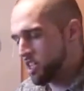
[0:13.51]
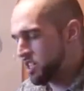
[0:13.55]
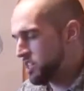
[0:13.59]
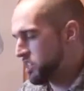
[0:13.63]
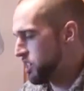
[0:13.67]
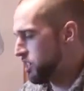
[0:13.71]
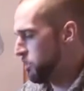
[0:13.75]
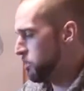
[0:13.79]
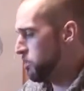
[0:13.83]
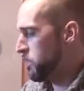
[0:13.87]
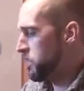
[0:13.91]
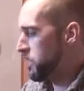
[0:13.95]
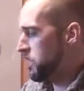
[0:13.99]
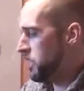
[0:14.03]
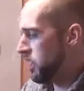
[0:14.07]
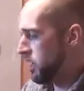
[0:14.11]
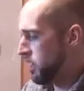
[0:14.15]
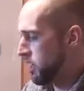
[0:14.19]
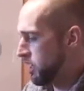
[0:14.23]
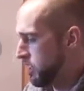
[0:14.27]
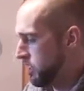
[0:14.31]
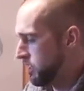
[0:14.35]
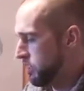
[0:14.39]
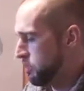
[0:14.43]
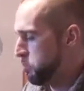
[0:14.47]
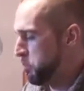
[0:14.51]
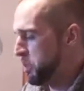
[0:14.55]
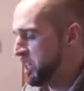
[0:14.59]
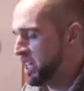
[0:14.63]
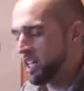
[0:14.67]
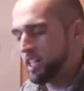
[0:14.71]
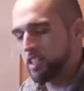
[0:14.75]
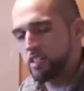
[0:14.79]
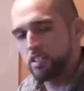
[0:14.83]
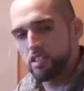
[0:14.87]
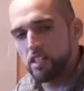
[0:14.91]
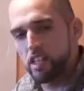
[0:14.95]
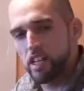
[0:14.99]
Chase here with
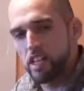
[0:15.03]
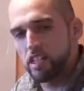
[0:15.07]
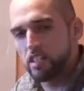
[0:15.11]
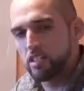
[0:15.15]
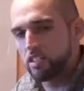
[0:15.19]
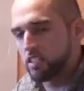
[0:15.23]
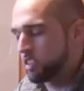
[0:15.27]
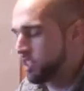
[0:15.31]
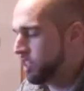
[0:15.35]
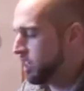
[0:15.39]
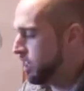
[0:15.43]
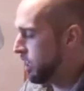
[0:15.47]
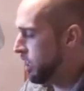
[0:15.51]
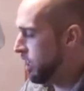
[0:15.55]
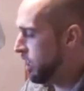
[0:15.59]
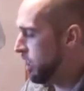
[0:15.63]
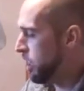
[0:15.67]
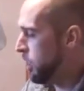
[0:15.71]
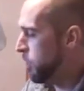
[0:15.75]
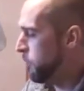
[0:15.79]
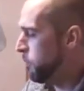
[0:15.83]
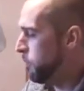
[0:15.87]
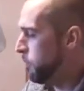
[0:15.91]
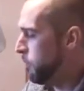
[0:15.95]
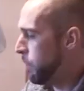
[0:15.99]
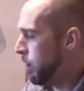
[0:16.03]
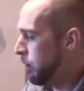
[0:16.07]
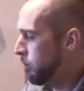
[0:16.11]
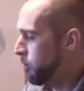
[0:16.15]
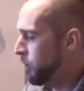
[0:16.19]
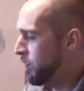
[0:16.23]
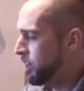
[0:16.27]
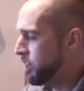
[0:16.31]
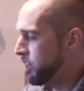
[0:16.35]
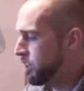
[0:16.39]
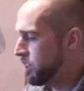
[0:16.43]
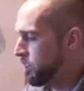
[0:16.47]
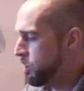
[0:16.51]
BS Tanks. I
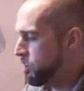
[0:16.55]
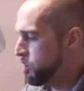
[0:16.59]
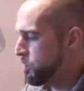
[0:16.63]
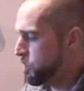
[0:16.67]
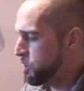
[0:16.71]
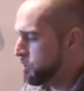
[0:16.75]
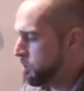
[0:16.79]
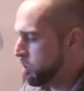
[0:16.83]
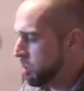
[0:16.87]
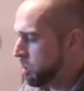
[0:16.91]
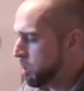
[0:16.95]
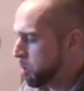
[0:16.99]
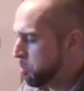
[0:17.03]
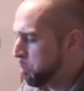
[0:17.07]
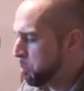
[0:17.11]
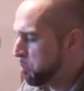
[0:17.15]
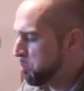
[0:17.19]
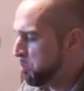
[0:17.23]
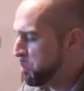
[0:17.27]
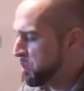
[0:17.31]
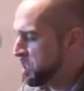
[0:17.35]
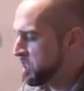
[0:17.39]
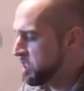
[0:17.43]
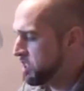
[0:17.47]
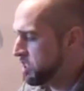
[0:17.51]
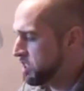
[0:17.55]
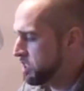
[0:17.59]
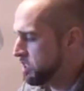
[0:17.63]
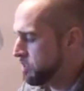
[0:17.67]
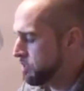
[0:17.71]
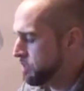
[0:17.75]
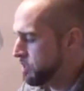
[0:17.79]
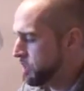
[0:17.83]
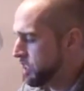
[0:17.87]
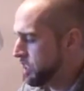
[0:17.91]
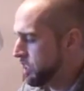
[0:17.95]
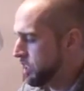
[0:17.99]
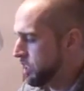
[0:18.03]
wanted to go through a couple points
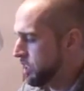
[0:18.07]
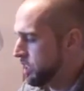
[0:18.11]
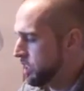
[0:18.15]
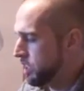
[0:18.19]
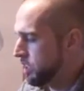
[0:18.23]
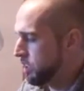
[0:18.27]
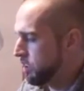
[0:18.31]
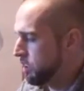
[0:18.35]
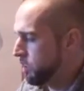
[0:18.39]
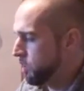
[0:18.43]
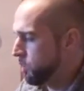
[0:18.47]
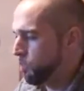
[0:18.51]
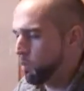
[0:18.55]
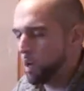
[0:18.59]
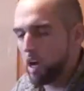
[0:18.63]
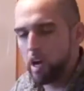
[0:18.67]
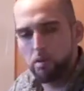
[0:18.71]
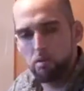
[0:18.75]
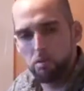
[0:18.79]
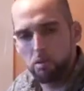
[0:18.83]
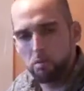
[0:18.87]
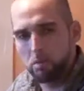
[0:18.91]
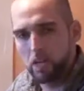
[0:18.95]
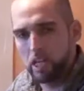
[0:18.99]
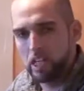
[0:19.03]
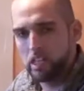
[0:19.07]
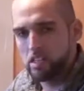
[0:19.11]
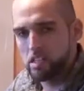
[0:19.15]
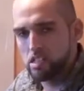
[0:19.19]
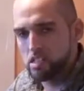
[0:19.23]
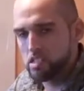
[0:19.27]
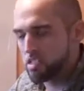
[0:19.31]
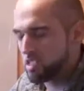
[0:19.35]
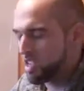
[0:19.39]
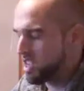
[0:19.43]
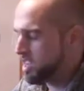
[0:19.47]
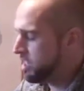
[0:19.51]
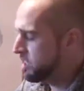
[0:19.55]
of why we made
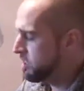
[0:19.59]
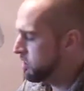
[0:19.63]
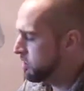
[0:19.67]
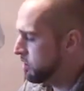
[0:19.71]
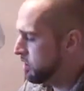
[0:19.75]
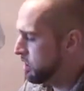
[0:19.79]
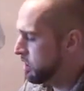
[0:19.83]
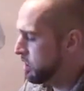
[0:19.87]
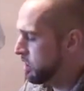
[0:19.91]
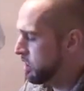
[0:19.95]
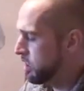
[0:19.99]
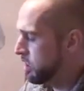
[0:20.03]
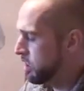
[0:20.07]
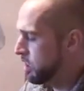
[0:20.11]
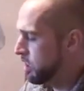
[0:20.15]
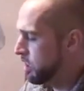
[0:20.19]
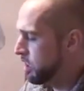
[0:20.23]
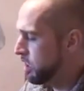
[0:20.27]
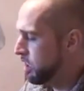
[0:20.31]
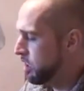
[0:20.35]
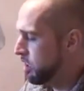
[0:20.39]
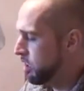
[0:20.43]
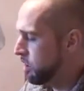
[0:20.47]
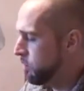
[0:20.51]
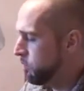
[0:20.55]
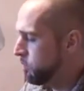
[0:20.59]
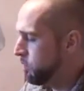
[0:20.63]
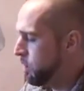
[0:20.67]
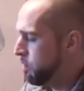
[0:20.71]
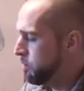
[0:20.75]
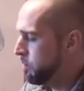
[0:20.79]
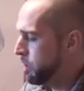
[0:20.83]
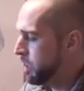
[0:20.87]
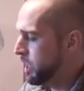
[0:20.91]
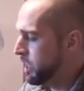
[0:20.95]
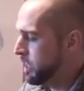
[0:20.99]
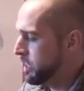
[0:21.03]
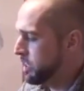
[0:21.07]
these tanks and
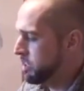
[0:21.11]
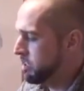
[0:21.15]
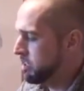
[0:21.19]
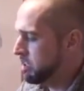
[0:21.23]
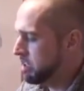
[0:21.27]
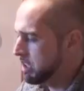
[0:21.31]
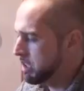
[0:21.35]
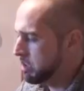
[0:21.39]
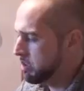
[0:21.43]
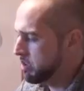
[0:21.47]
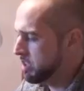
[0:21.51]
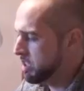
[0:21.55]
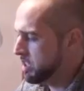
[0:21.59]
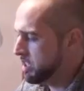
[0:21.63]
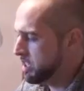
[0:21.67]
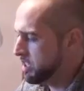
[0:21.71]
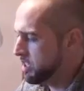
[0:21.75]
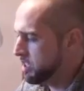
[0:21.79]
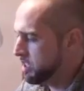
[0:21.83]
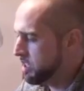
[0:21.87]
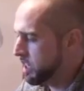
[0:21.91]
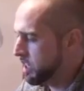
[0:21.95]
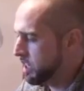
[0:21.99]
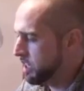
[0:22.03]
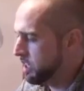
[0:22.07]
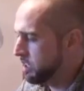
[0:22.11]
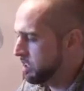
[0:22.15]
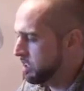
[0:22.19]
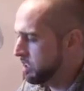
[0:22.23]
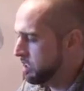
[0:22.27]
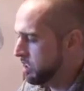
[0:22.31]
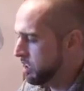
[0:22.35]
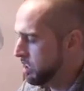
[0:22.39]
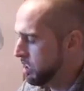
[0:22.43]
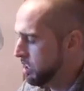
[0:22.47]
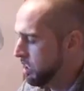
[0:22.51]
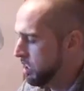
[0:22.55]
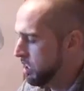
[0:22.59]
why we got into doing these
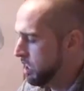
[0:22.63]
tanks.